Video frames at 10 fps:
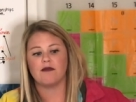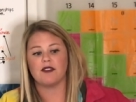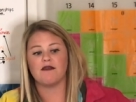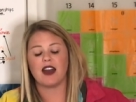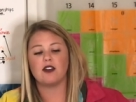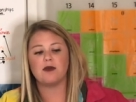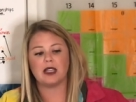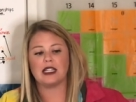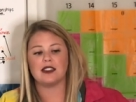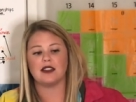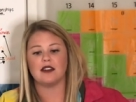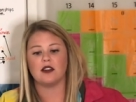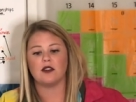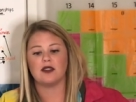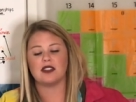the phytoplankton
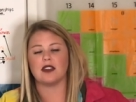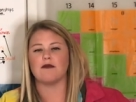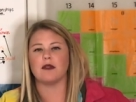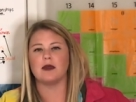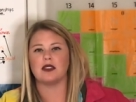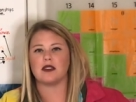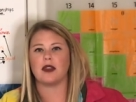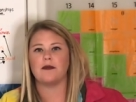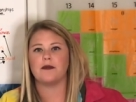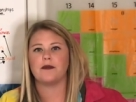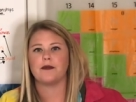received from the sun?